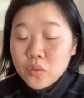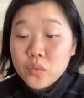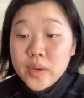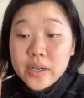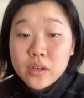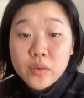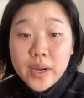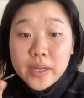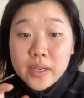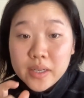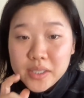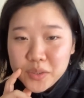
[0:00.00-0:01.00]

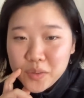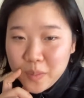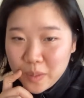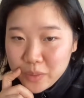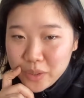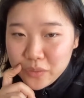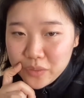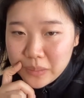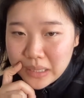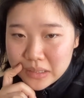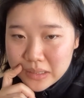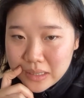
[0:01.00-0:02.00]
Writing, I do remember you from
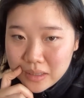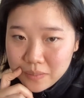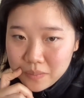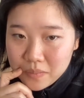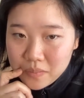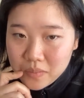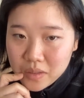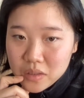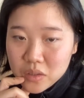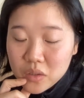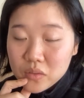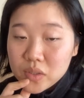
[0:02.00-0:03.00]
last time.
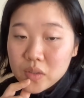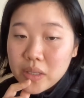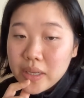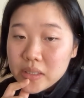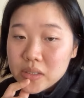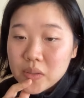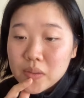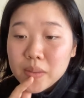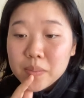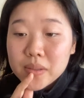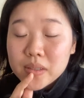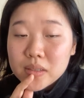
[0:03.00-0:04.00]
So if you would like to
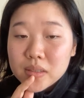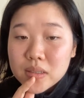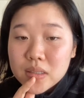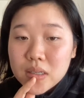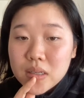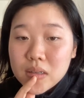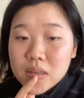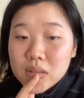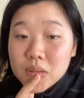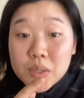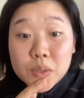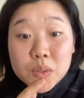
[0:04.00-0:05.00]
donate, please
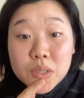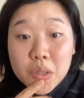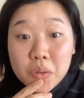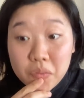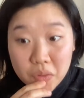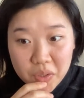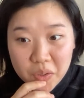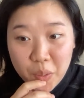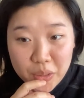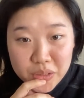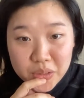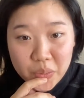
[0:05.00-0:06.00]
do so for a
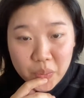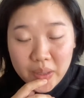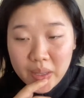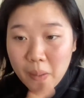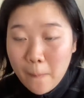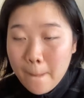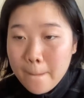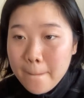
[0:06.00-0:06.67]
question, okay?